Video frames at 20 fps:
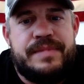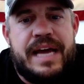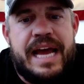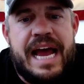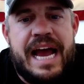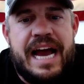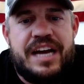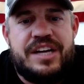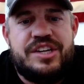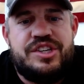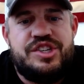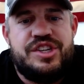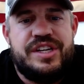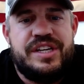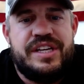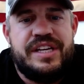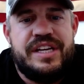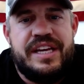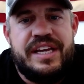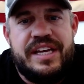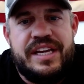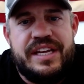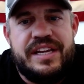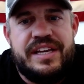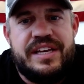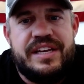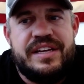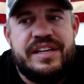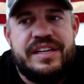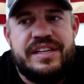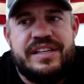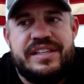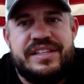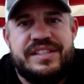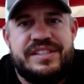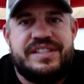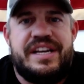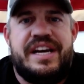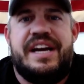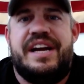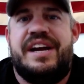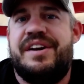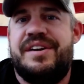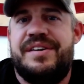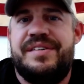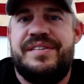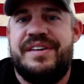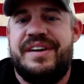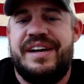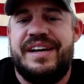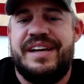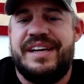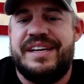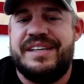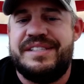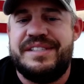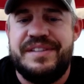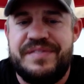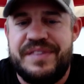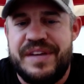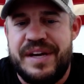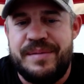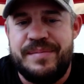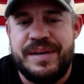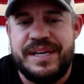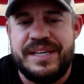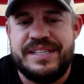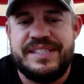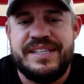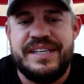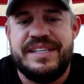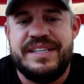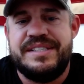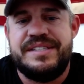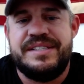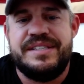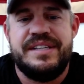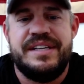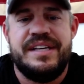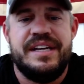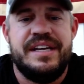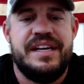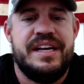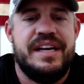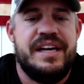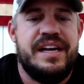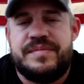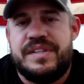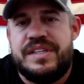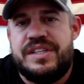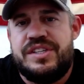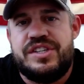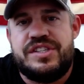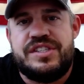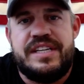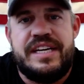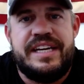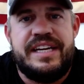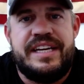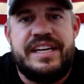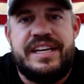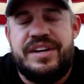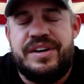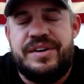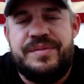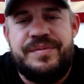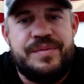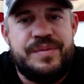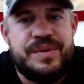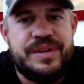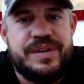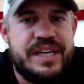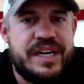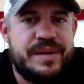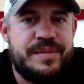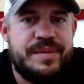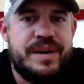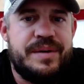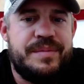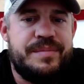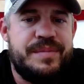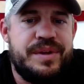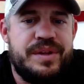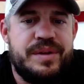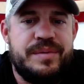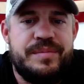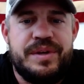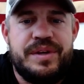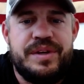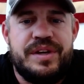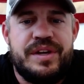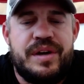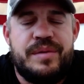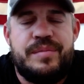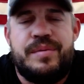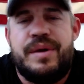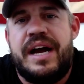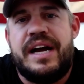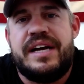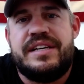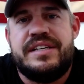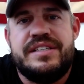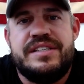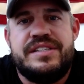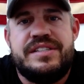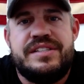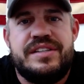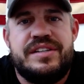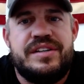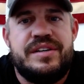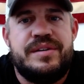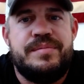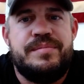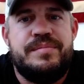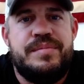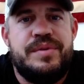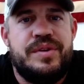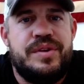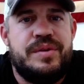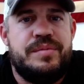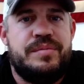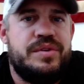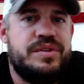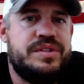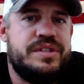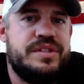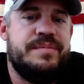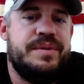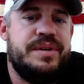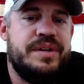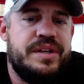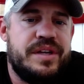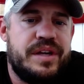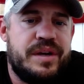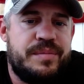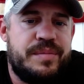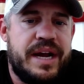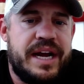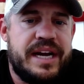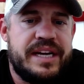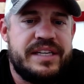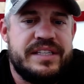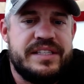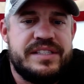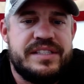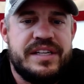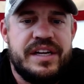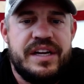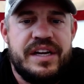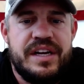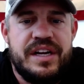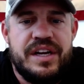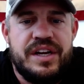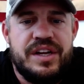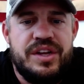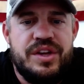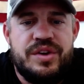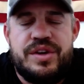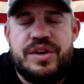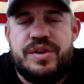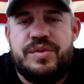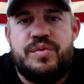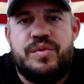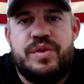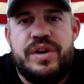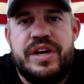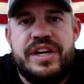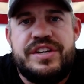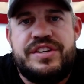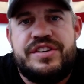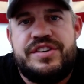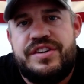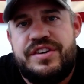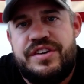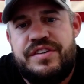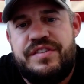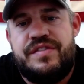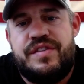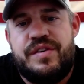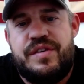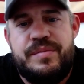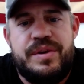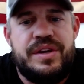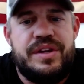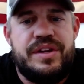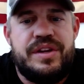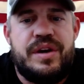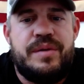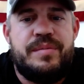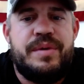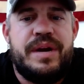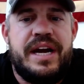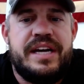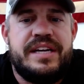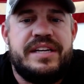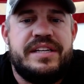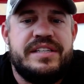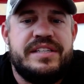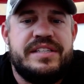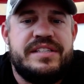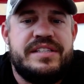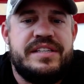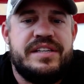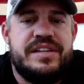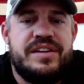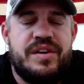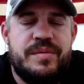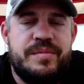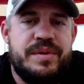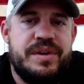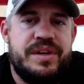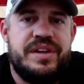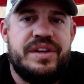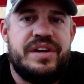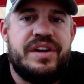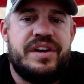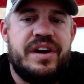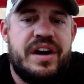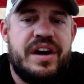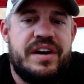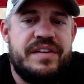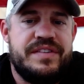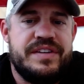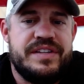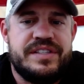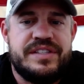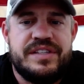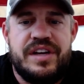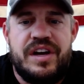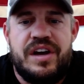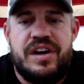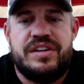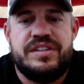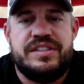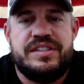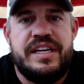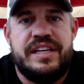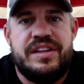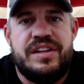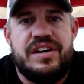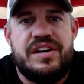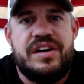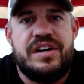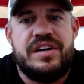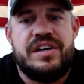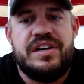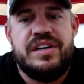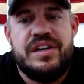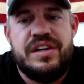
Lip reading: action in desire, I guess, if that makes sense. Just like, we talk about building $1 million practice or building a multi-million-dollar practice. You can wish for $1 million practice or $1 million office all day long,